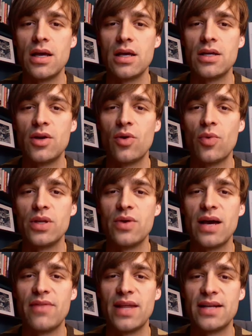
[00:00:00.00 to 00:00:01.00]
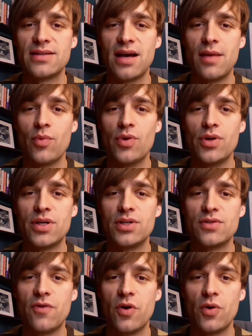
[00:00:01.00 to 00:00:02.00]
when you have that time where you can
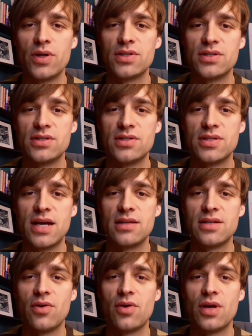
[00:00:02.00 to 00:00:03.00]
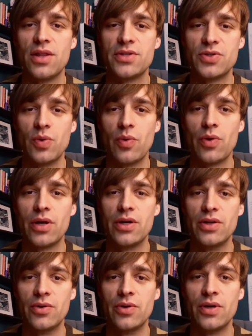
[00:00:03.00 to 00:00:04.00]
just focus and say, okay, this is what we're gonna
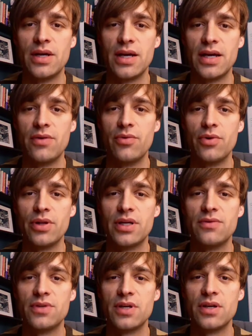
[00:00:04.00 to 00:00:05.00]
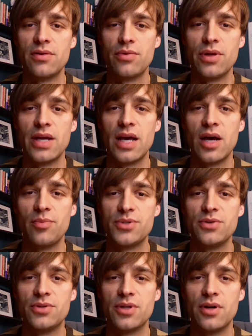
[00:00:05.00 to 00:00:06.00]
do. It really helps
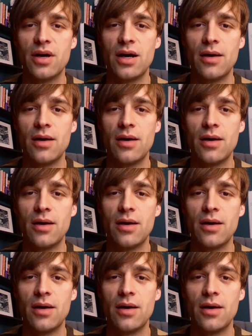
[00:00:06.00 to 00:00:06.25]
you to